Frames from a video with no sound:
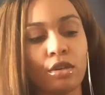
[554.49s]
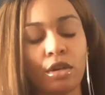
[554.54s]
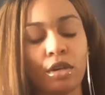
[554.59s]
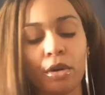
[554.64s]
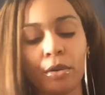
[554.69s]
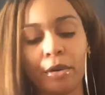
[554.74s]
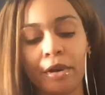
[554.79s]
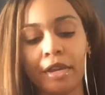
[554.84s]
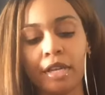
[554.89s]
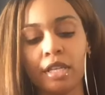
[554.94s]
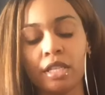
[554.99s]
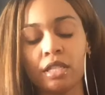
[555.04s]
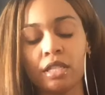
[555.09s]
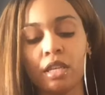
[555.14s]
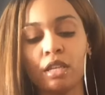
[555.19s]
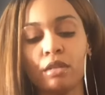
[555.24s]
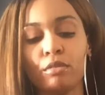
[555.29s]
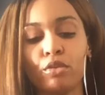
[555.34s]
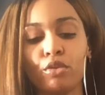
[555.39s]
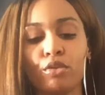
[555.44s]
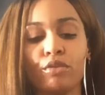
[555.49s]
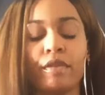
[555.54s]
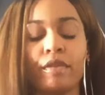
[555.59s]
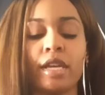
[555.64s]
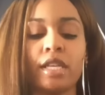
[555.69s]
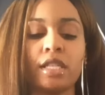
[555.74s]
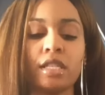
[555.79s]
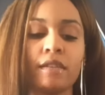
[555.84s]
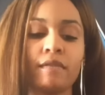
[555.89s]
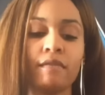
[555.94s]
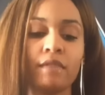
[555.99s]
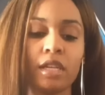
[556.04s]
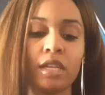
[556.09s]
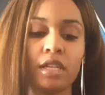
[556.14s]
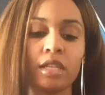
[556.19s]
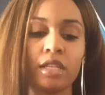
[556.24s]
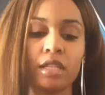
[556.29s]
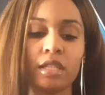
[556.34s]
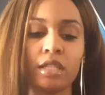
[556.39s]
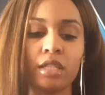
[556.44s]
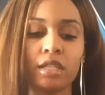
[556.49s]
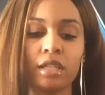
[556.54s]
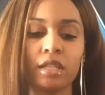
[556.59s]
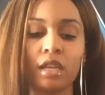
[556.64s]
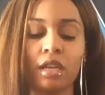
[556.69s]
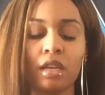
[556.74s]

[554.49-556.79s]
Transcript: Aquarius, sun, moon, rising, Venus,